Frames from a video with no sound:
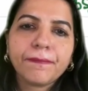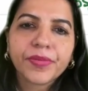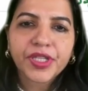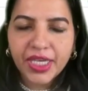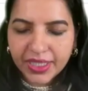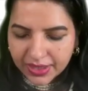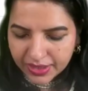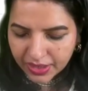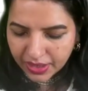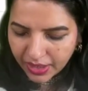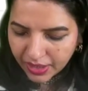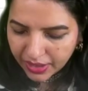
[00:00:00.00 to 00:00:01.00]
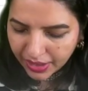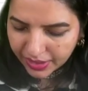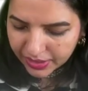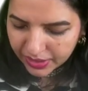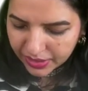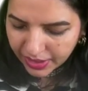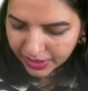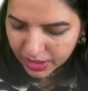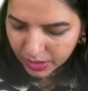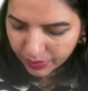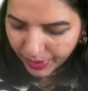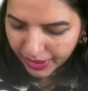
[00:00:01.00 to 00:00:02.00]
Yes, yes, that
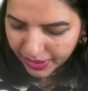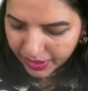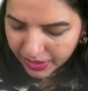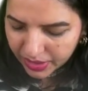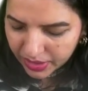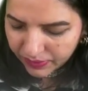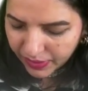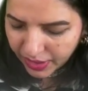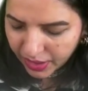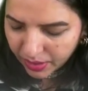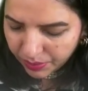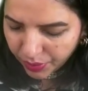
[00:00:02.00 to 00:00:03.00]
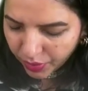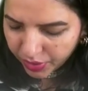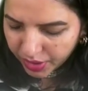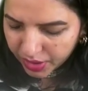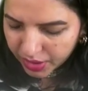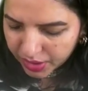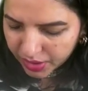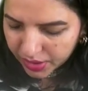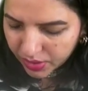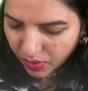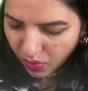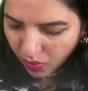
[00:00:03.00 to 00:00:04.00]
spelling is very important. It is
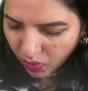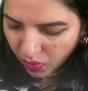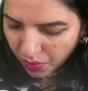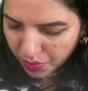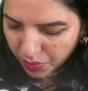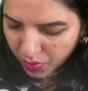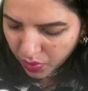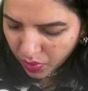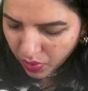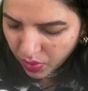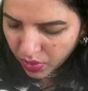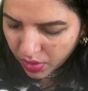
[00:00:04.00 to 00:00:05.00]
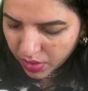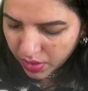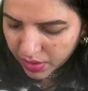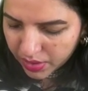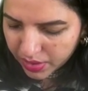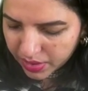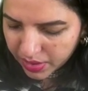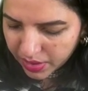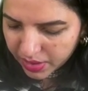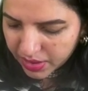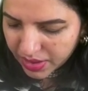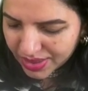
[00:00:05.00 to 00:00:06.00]

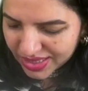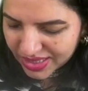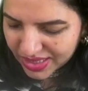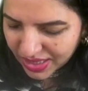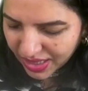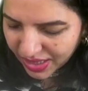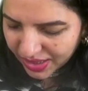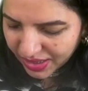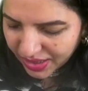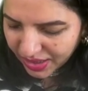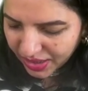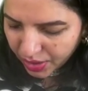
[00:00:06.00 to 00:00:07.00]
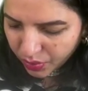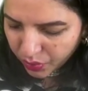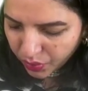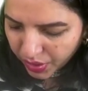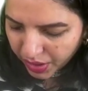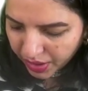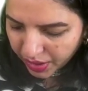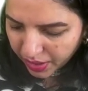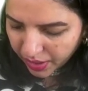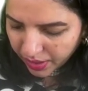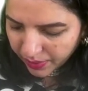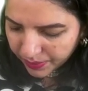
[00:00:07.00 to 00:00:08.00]
homocystinuria.
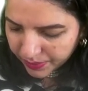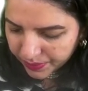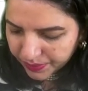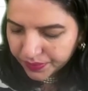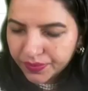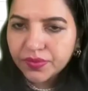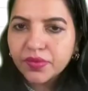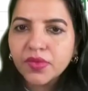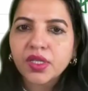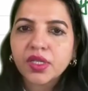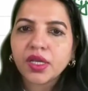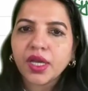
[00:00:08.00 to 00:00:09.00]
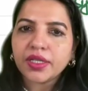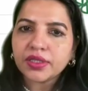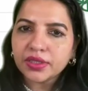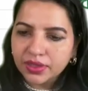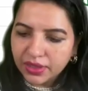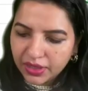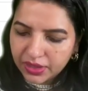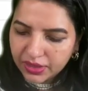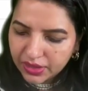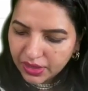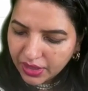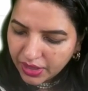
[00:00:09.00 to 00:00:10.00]
And this is
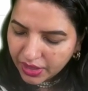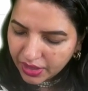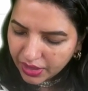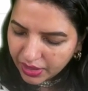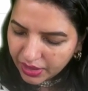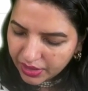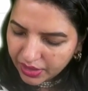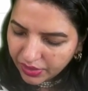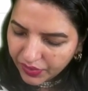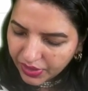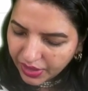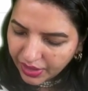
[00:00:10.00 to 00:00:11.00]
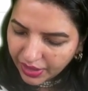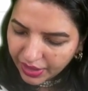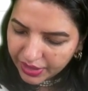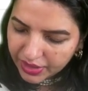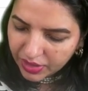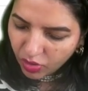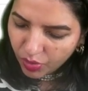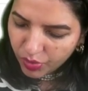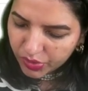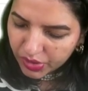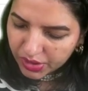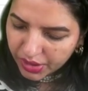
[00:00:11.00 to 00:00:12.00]
either we can write
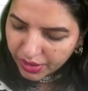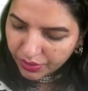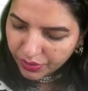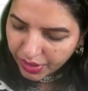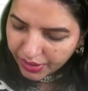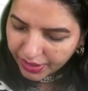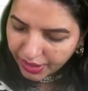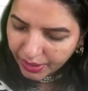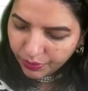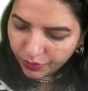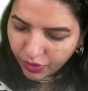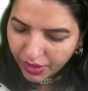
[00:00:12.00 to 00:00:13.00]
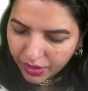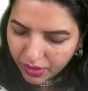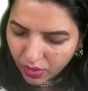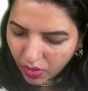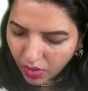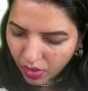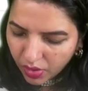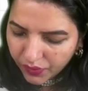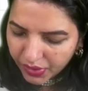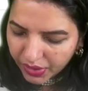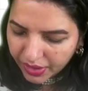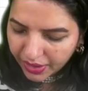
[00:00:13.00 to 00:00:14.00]
homocystinuria type 1 or
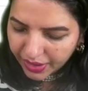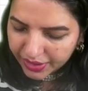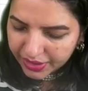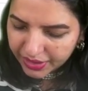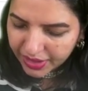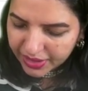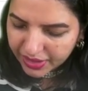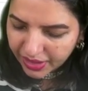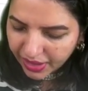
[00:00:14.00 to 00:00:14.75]
we can write it as the